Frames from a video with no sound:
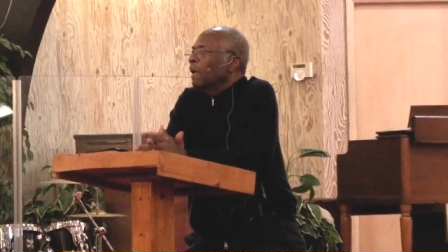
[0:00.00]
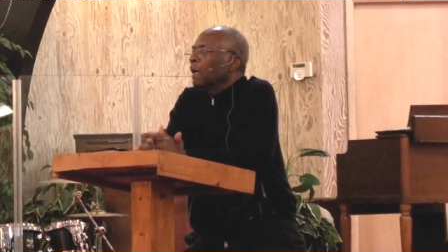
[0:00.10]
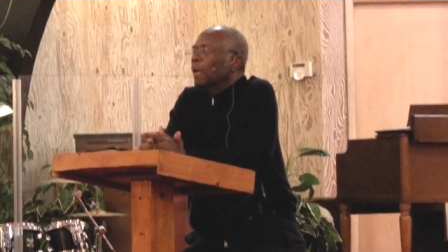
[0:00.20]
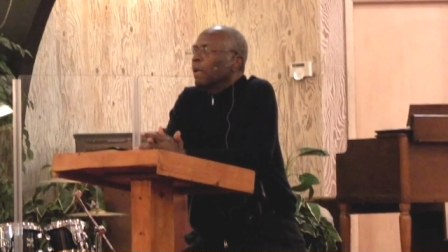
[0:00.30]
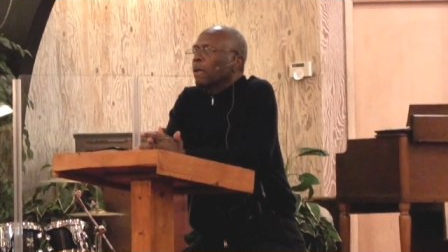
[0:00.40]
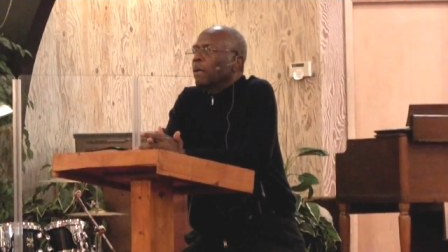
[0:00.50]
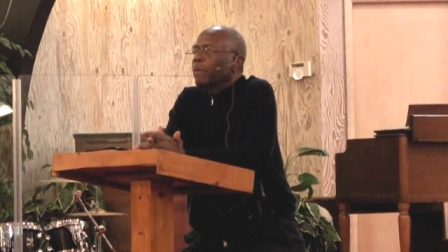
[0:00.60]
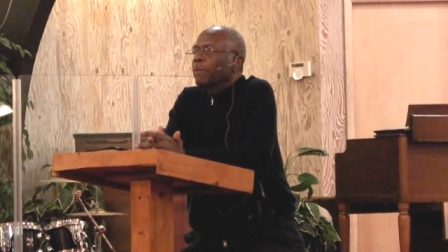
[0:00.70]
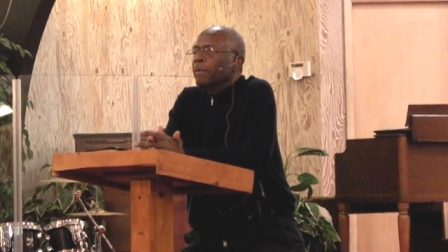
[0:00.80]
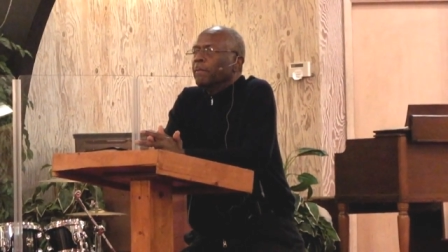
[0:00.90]
Uh,
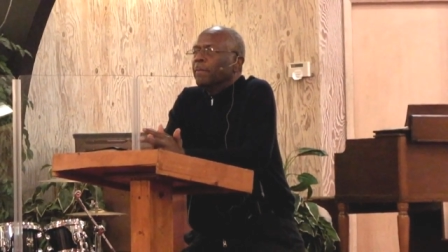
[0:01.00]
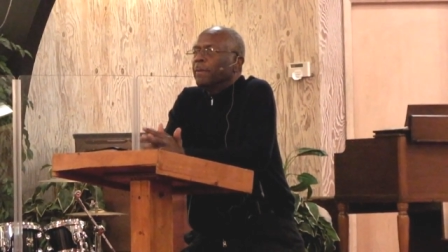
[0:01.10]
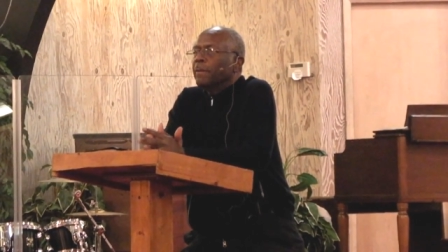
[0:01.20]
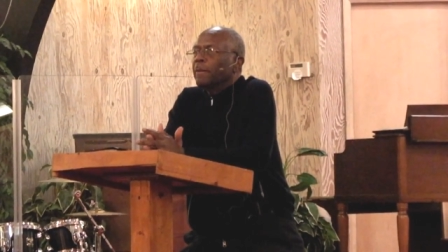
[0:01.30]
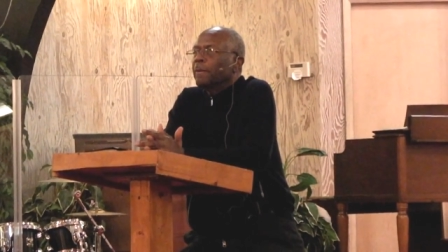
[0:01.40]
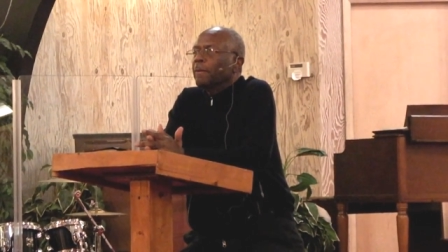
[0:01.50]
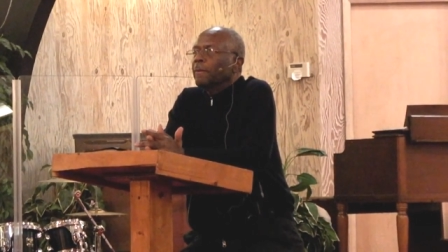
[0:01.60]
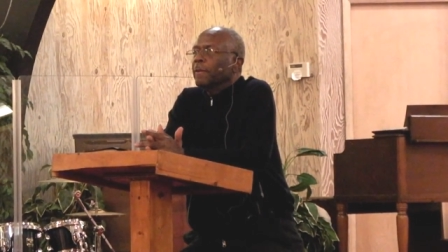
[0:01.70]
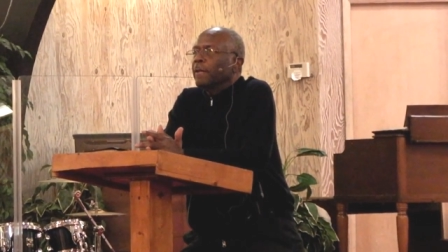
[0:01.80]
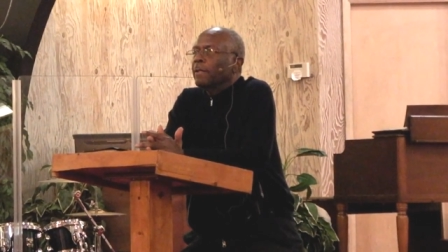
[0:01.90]
remember
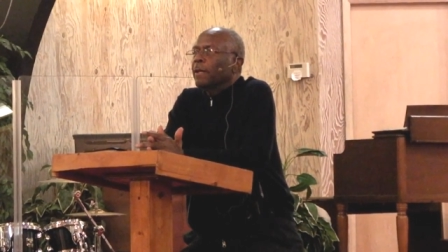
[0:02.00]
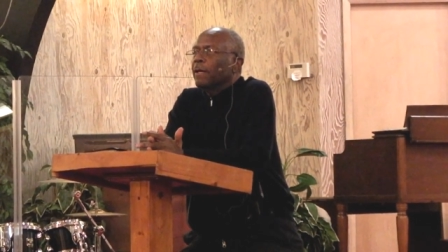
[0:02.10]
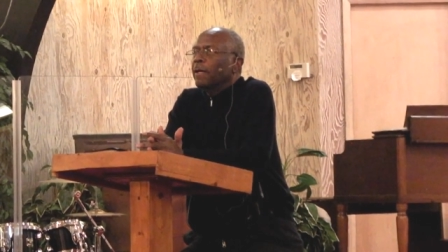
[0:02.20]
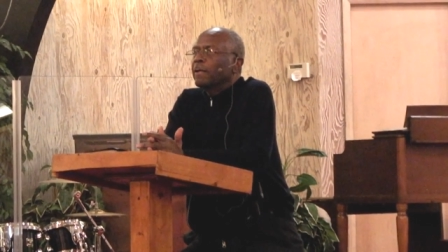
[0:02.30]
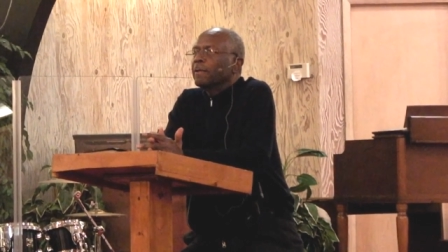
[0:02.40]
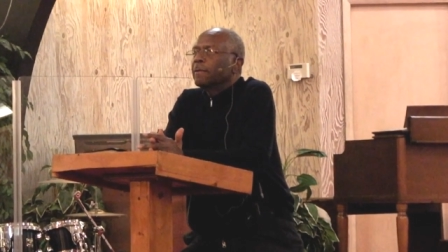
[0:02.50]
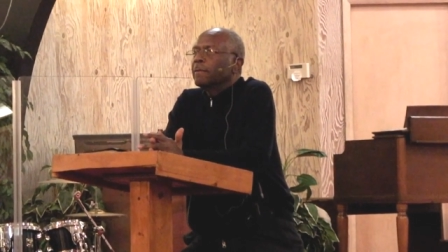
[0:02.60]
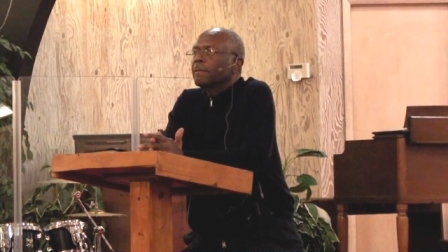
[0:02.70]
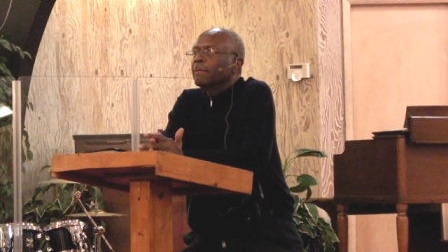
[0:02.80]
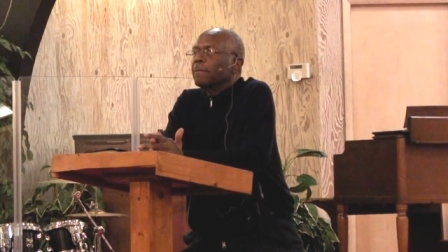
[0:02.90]
that God
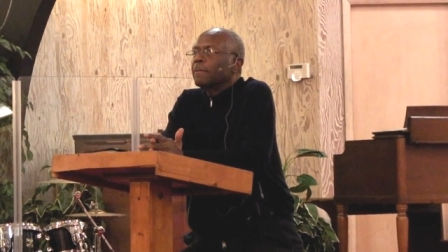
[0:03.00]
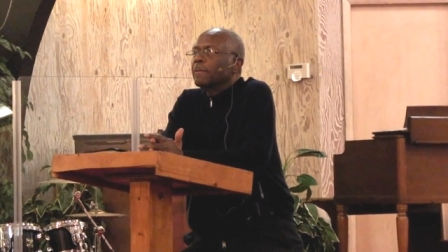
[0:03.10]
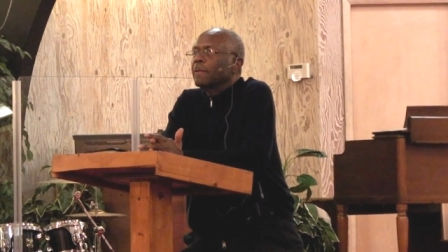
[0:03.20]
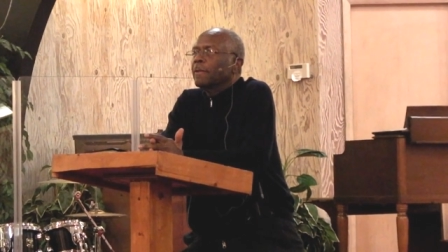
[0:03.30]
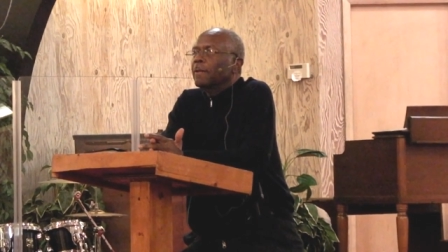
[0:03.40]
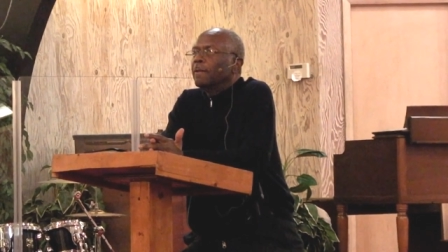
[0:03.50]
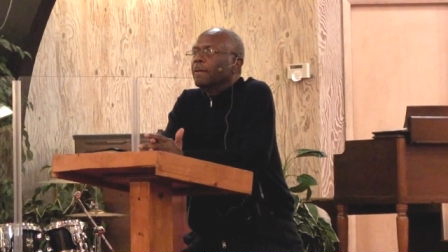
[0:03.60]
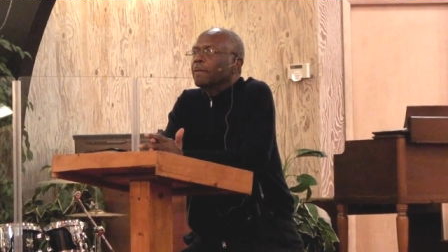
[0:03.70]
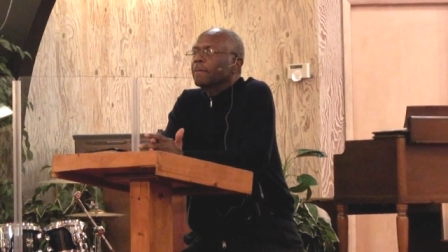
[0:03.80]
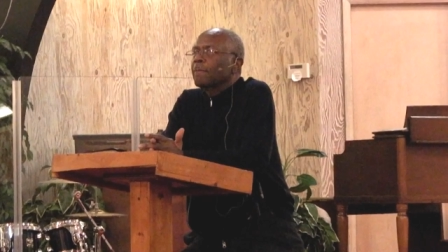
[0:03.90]

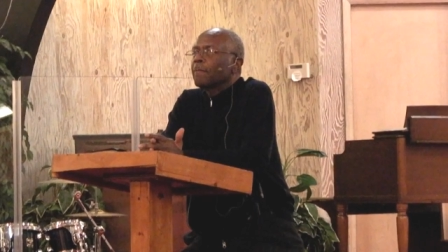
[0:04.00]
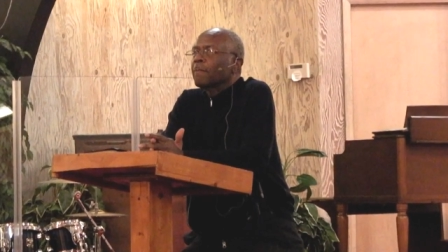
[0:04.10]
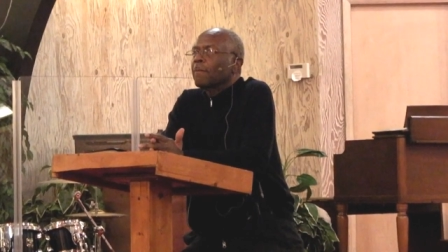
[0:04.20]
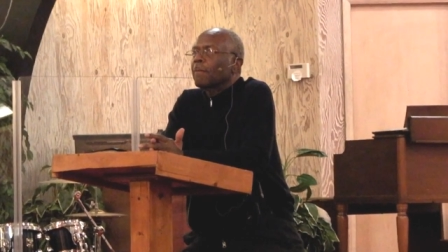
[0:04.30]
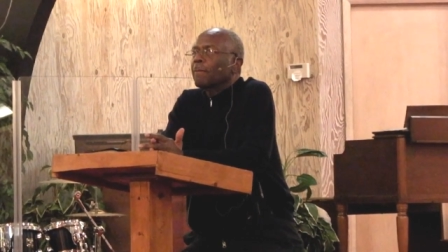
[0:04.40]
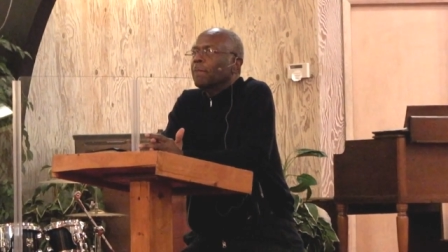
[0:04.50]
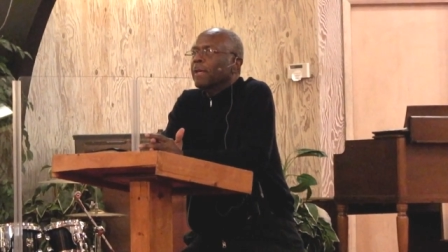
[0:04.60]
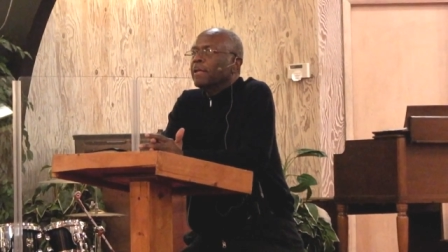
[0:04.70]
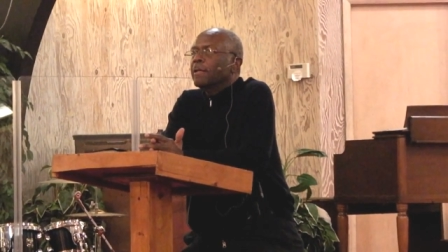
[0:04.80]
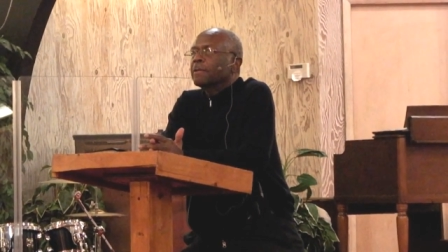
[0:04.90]
uh,
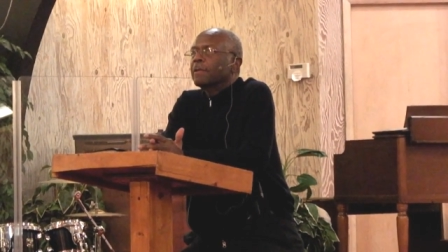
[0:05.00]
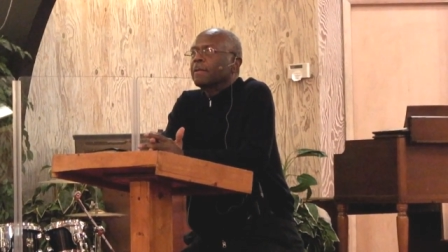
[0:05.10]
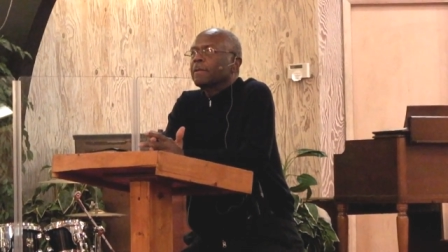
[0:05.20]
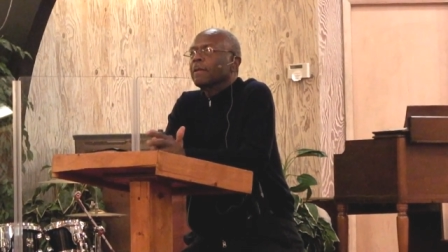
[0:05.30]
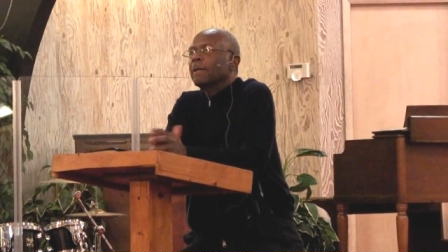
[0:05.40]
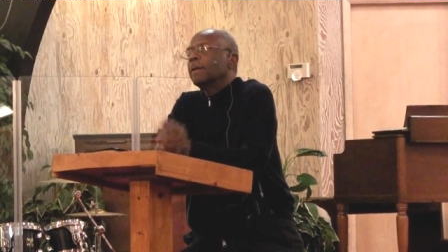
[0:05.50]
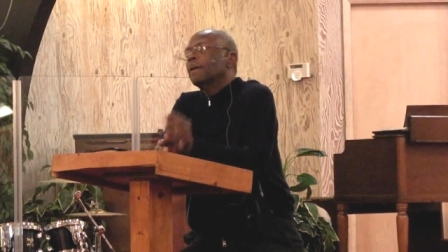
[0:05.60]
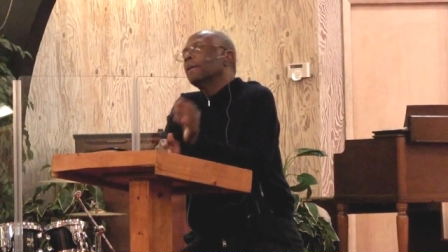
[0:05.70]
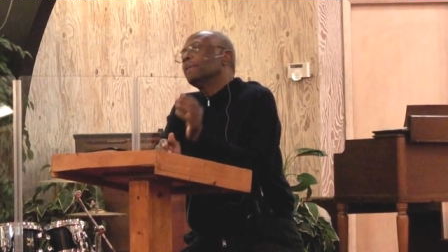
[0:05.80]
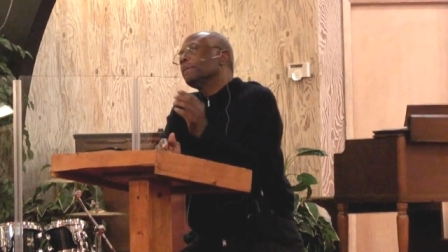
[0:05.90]
made us,
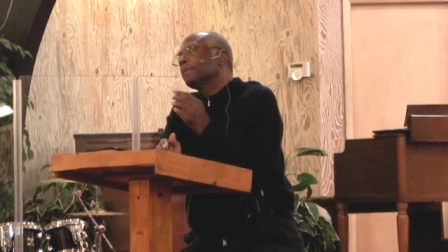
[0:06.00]
um,